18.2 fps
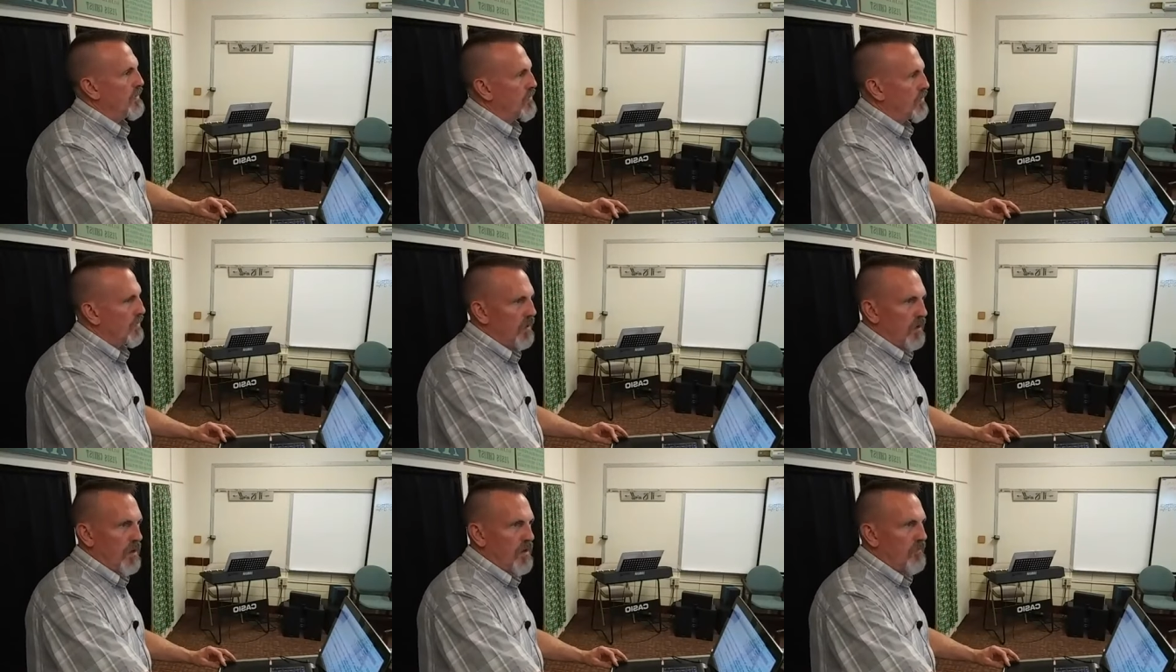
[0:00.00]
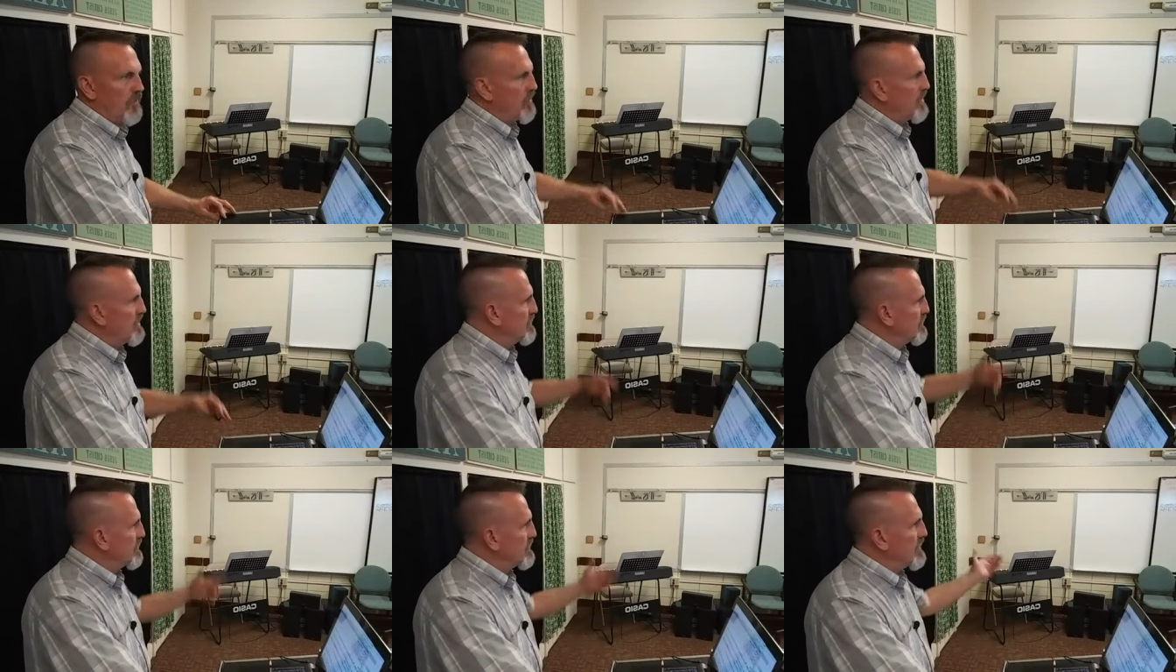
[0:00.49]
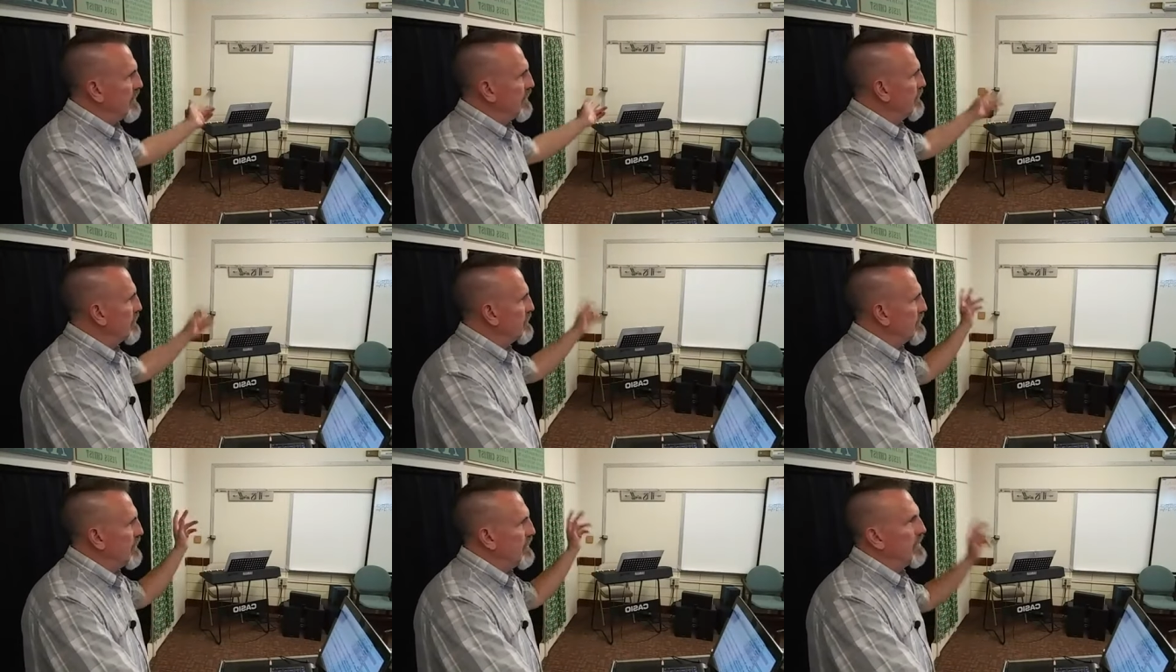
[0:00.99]
He wanted to have a bunch of
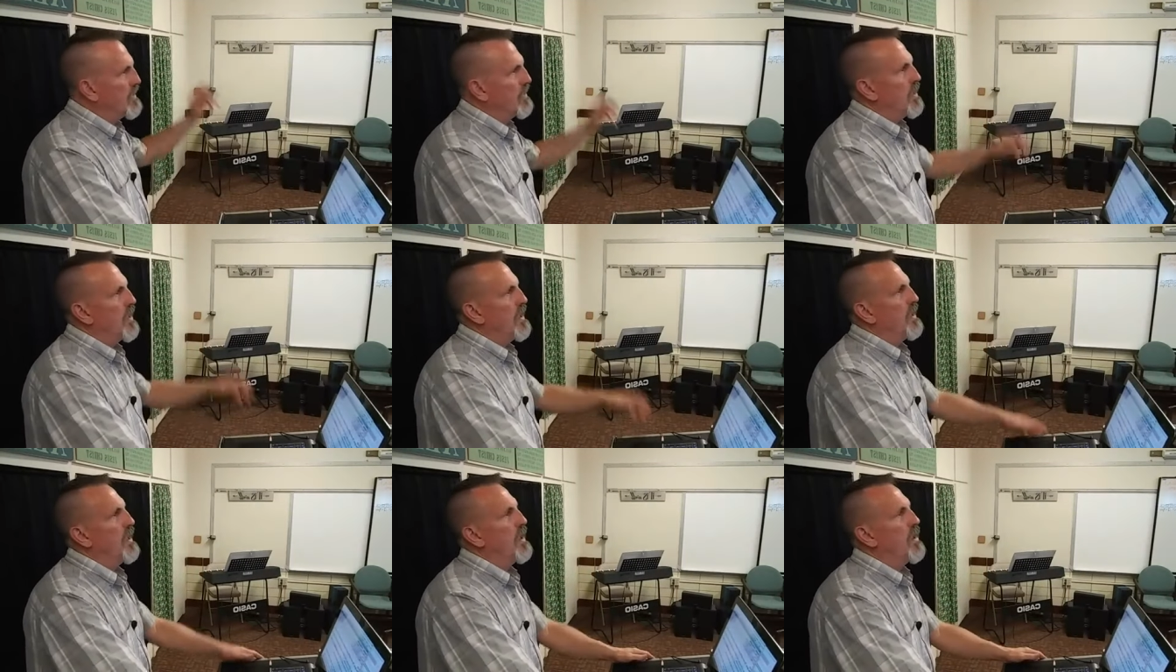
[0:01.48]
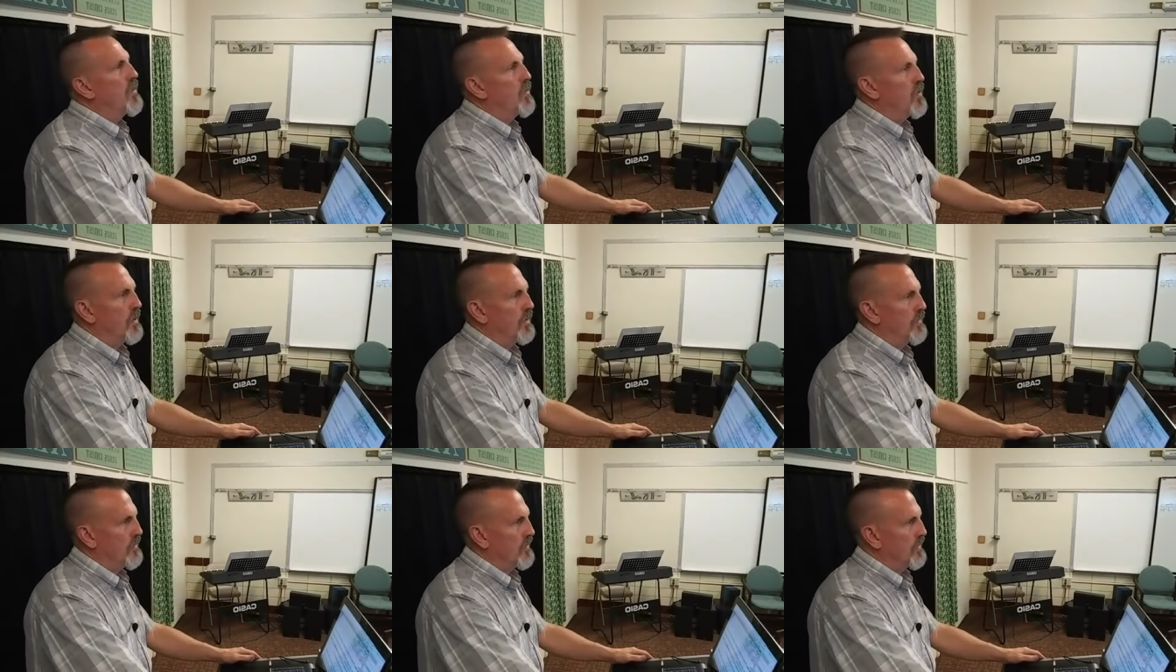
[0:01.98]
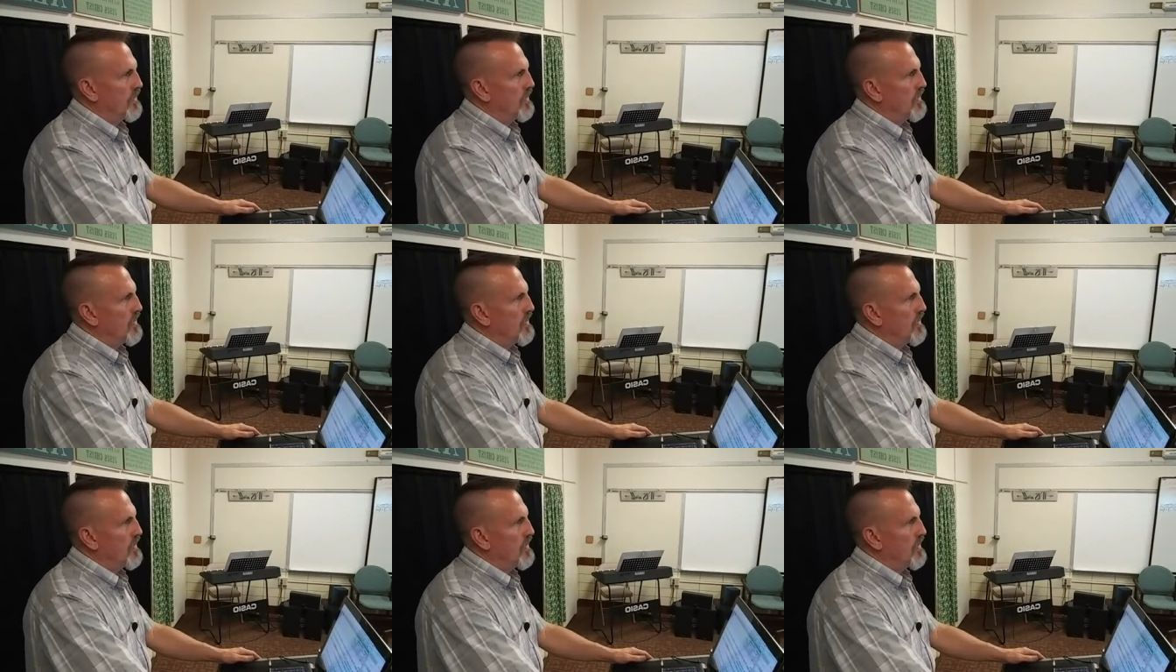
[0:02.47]
sinners that he could hang out with.